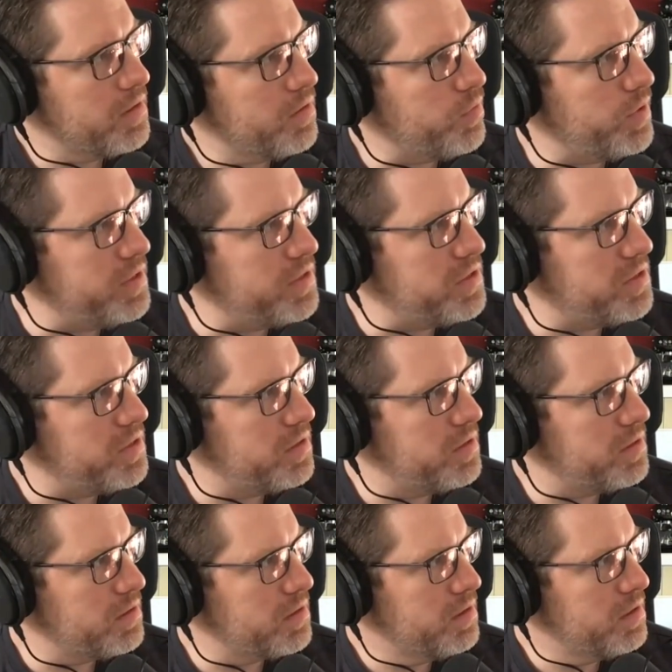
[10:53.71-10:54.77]
which
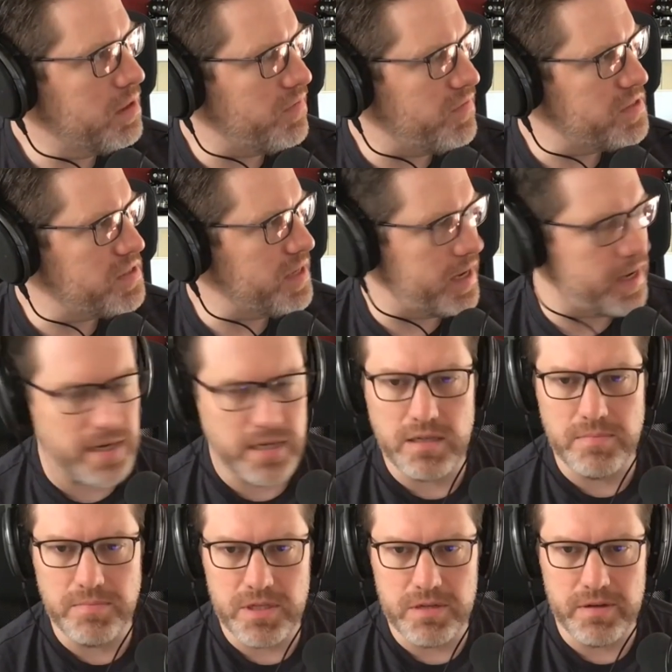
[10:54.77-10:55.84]
obviously I ended up
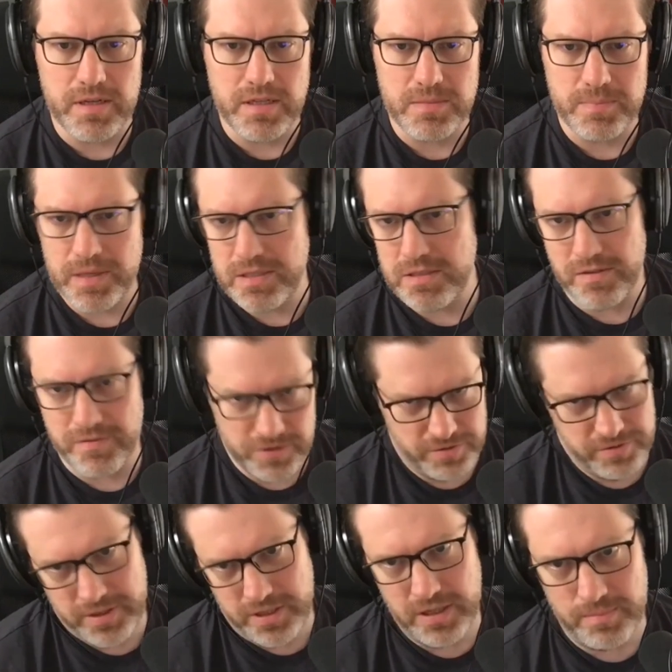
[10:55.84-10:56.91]
doing as a police officer.
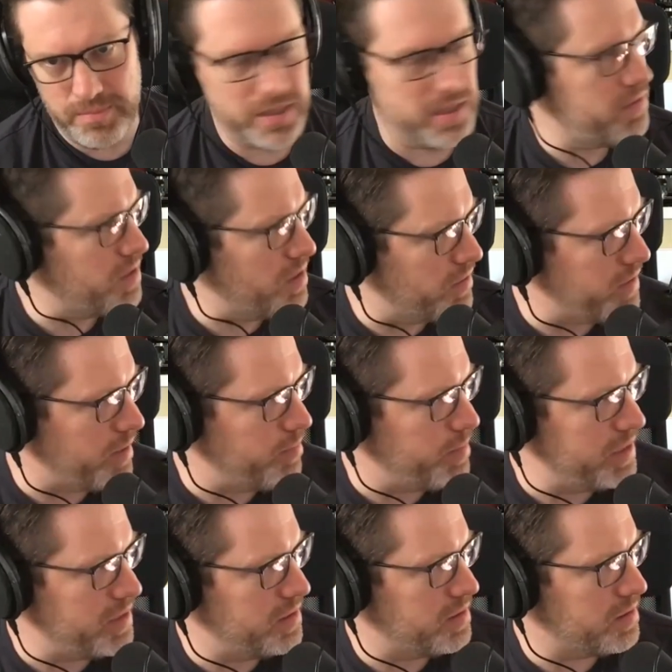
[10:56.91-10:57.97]
And I mean, you know that,
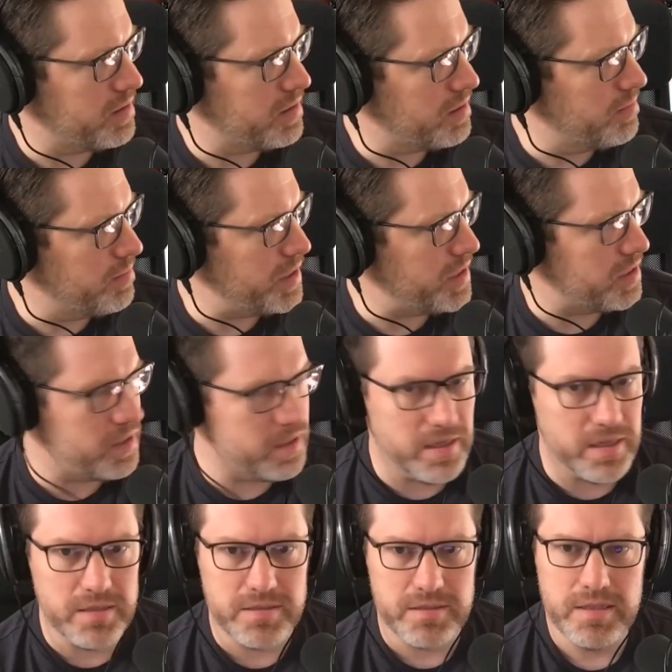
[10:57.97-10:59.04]
being a
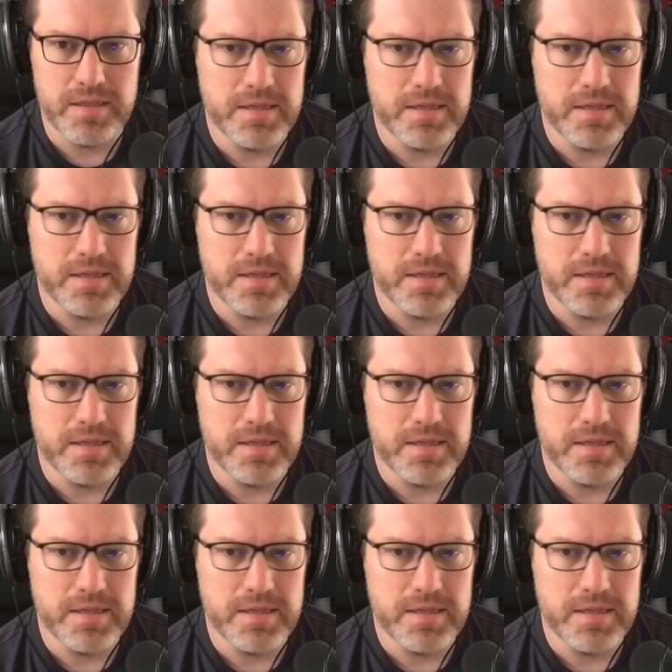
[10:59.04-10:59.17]
nurse.